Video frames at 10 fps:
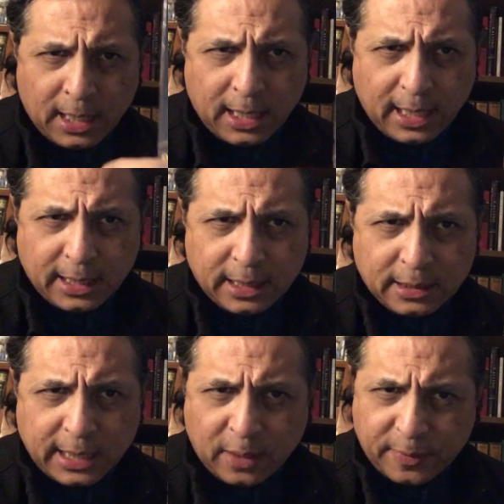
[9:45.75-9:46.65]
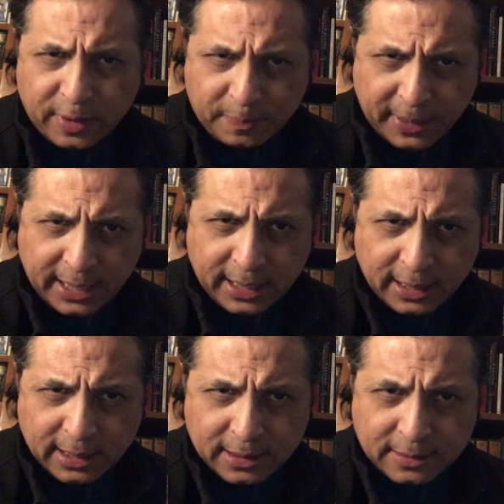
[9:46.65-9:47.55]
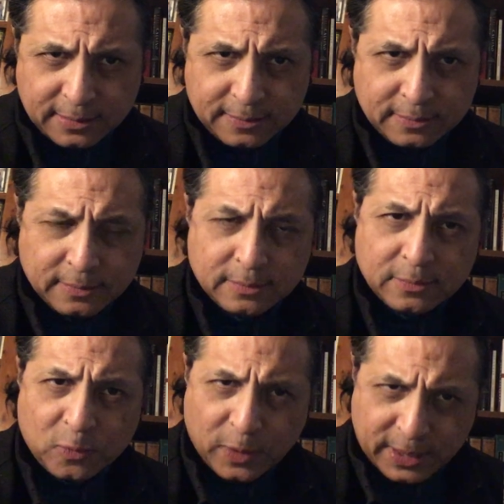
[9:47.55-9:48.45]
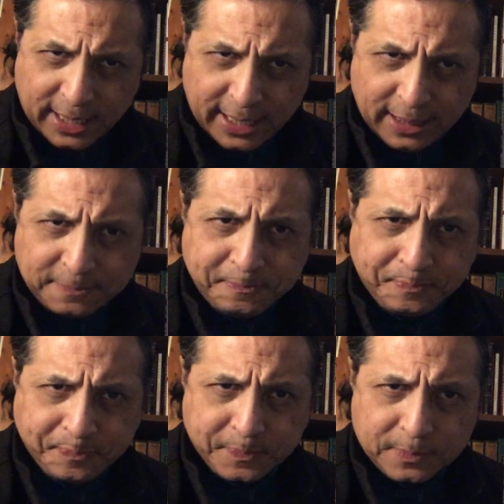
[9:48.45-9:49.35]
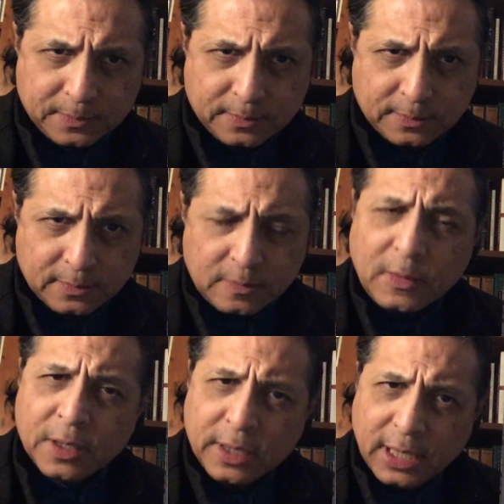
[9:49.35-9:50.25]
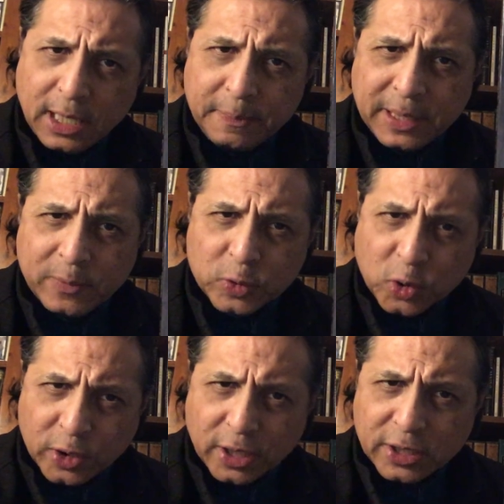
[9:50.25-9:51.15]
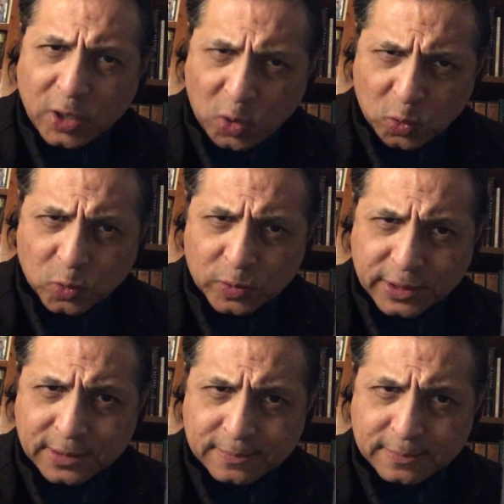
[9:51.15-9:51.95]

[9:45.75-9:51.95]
And in Diary of the Pig, one day, the young people turn on the old,